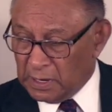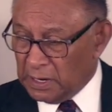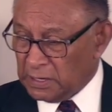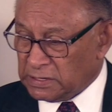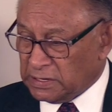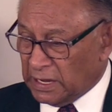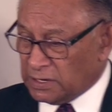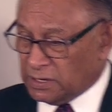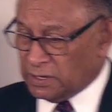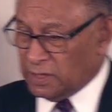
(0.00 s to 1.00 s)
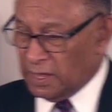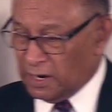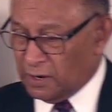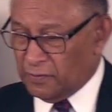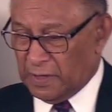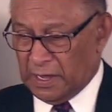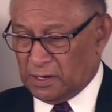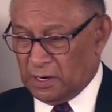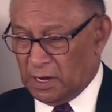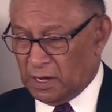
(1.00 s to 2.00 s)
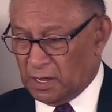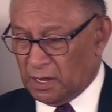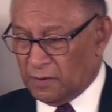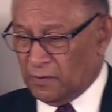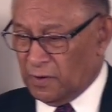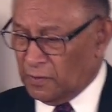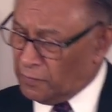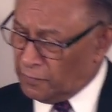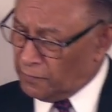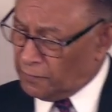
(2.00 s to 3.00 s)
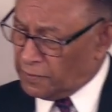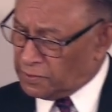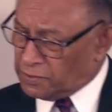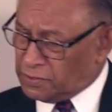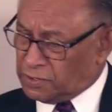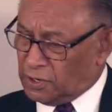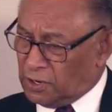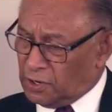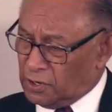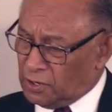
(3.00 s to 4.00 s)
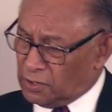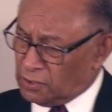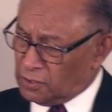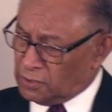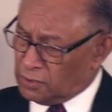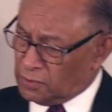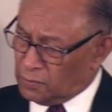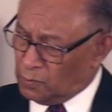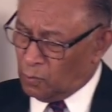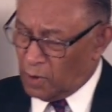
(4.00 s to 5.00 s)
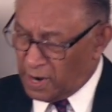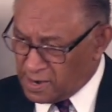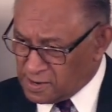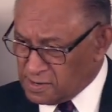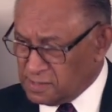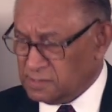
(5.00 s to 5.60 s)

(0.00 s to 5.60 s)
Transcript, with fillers: It says there that uh, verse uh, 1